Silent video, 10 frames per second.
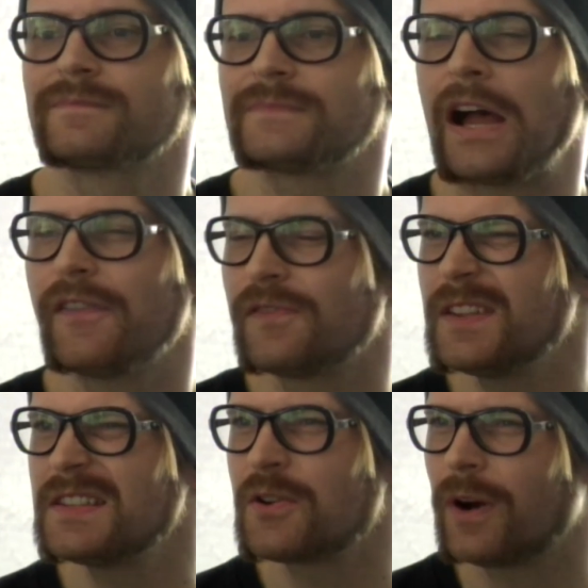I've
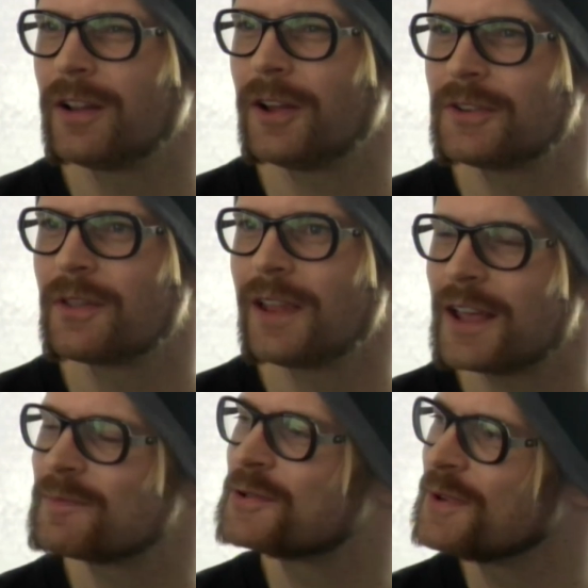listened quite a lot to the
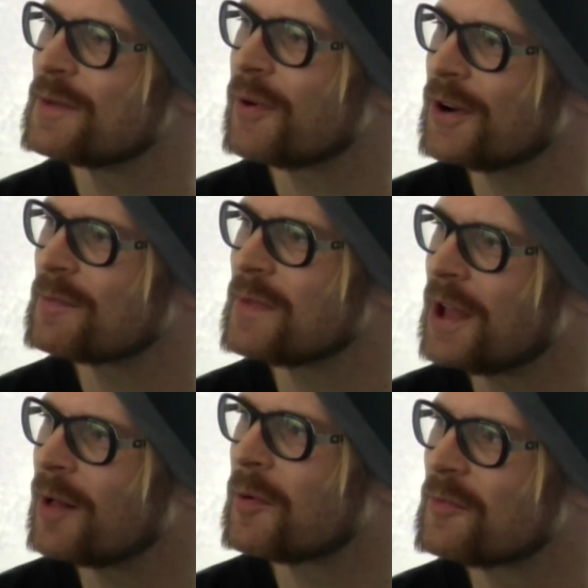last Between the Burn and
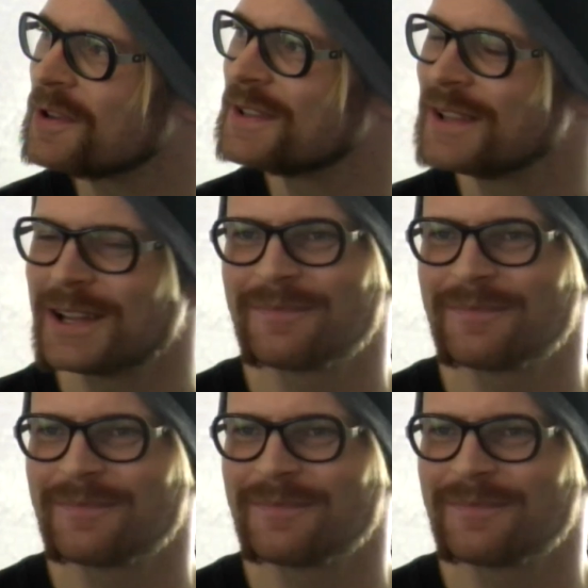Me album recently,